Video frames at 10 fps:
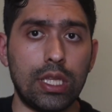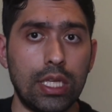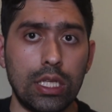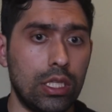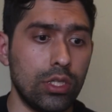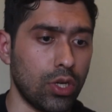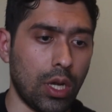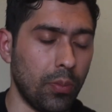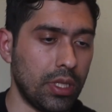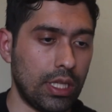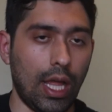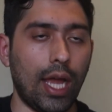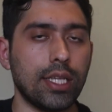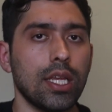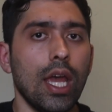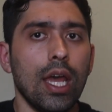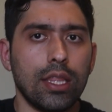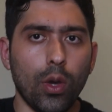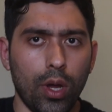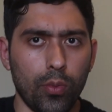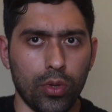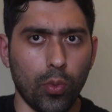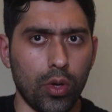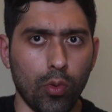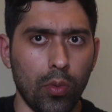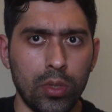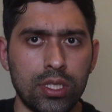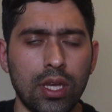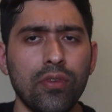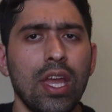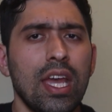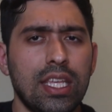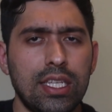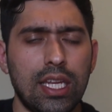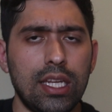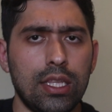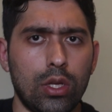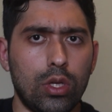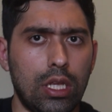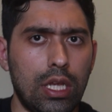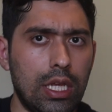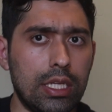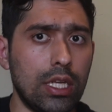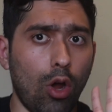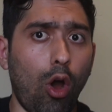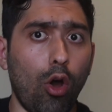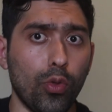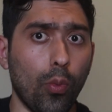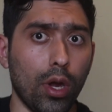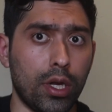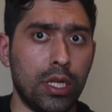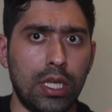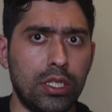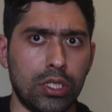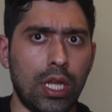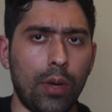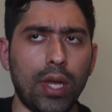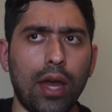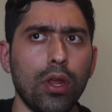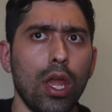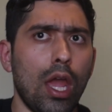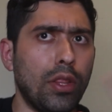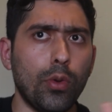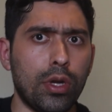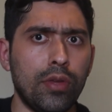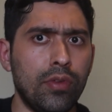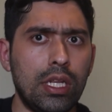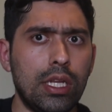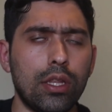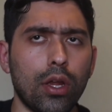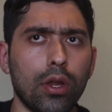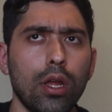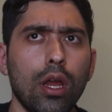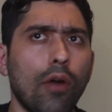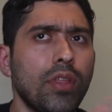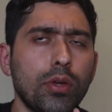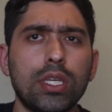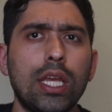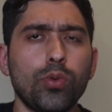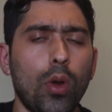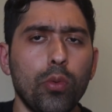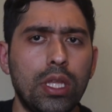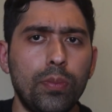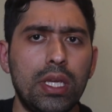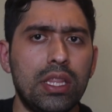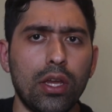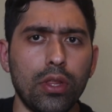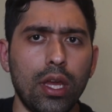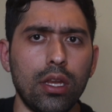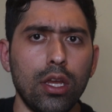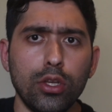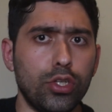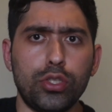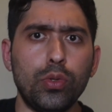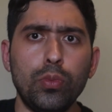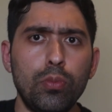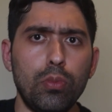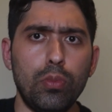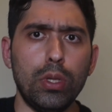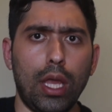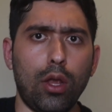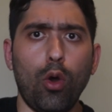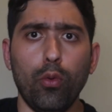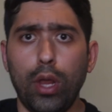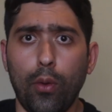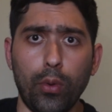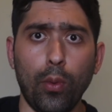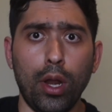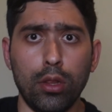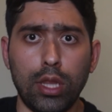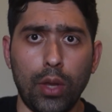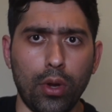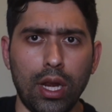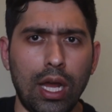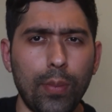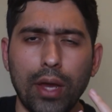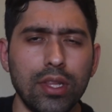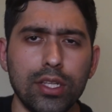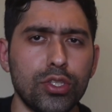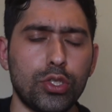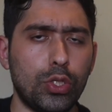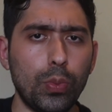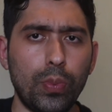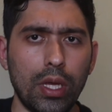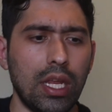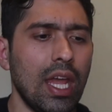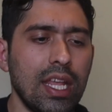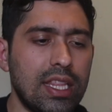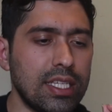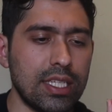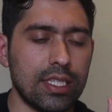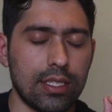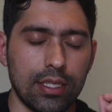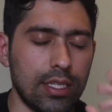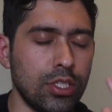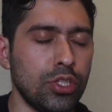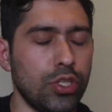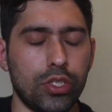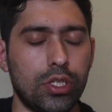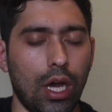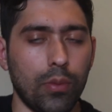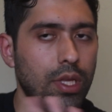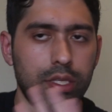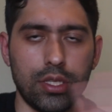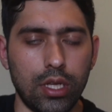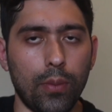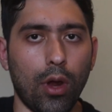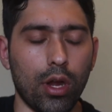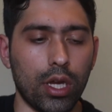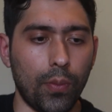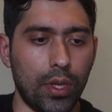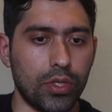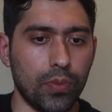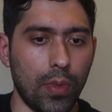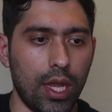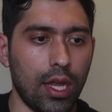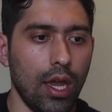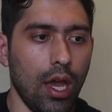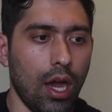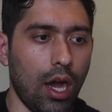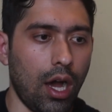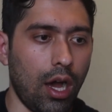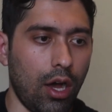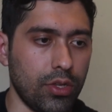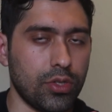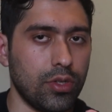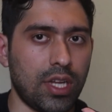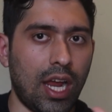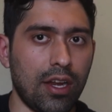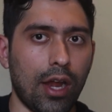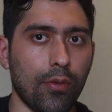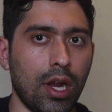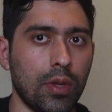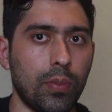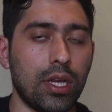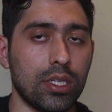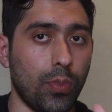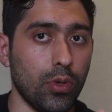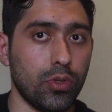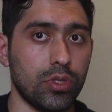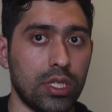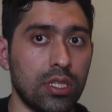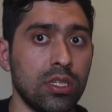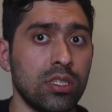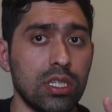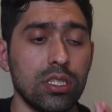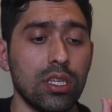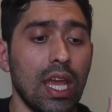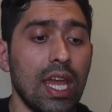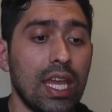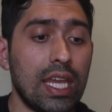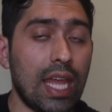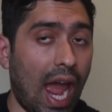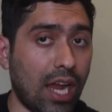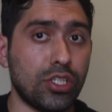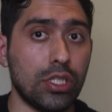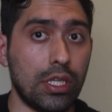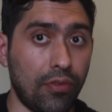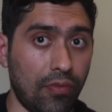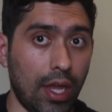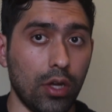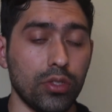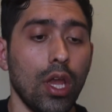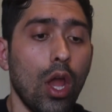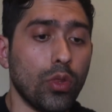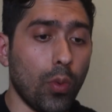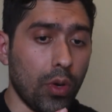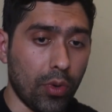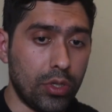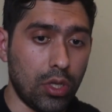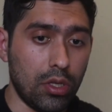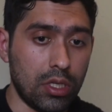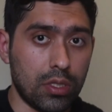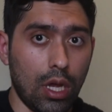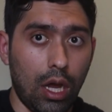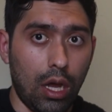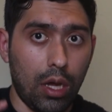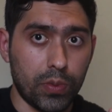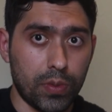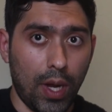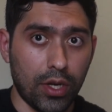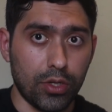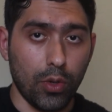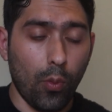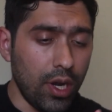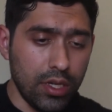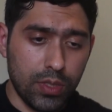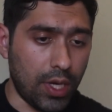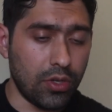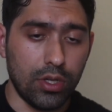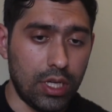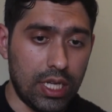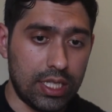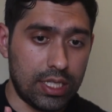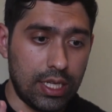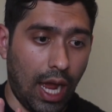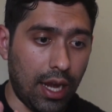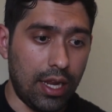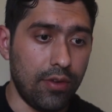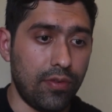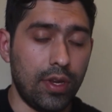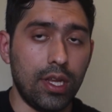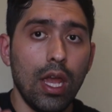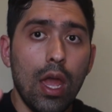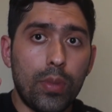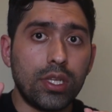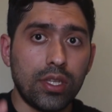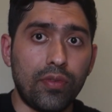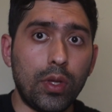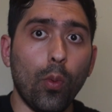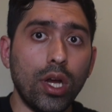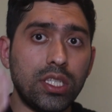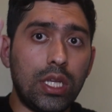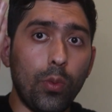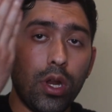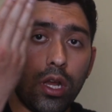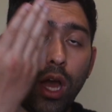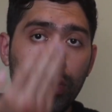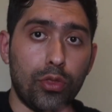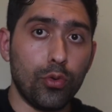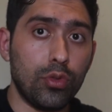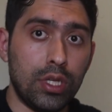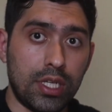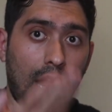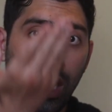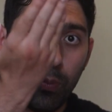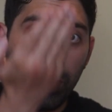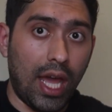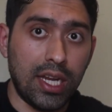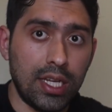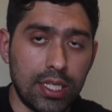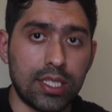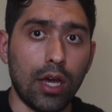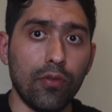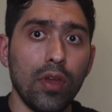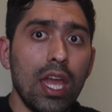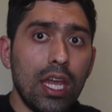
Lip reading: These are complete lies. The one with Wonder Woman and stuff, they stated that he did all the work and they just helped out, and they weren't even needed there. If that was the case, why would they be there then? Just to be like, oh yeah, we want to look like we're gonna help out? That's stupid. This is just dumb. That's a dumb argument to make. Also, it's kind of ironic because both those instances, he actually failed. The one where he's holding up Spectre. One, Spectre is not infinite, because if he was, he would have gone through the entire planet itself.